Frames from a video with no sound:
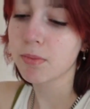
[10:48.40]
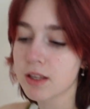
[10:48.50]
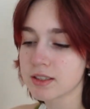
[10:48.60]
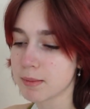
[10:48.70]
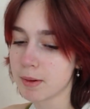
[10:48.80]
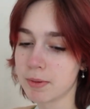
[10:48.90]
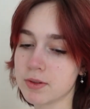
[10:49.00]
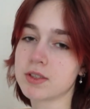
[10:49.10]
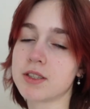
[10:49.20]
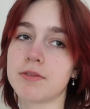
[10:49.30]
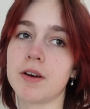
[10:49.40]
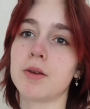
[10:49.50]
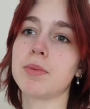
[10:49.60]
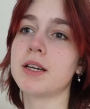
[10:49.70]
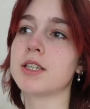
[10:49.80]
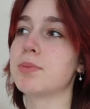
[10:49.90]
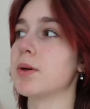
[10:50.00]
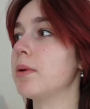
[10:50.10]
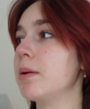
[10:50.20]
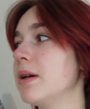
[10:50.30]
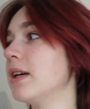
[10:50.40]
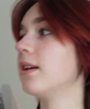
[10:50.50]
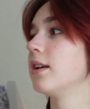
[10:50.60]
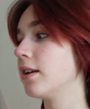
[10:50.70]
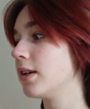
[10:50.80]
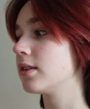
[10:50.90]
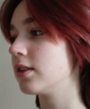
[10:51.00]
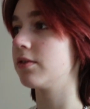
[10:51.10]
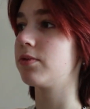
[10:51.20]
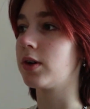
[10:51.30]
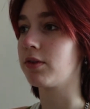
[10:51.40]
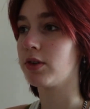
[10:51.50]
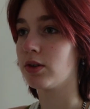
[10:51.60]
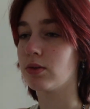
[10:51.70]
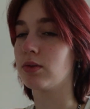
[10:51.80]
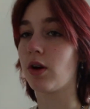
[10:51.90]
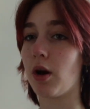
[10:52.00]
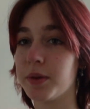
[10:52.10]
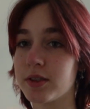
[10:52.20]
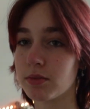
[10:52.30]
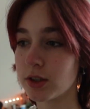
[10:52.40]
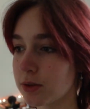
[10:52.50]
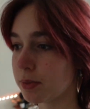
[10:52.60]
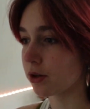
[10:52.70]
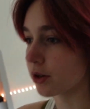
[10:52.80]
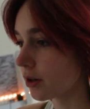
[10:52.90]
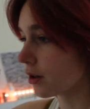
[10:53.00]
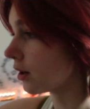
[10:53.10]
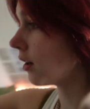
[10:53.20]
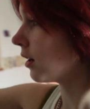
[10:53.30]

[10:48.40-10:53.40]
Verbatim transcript: by the time I post this, I found a place, but maybe if one of you comments something superior,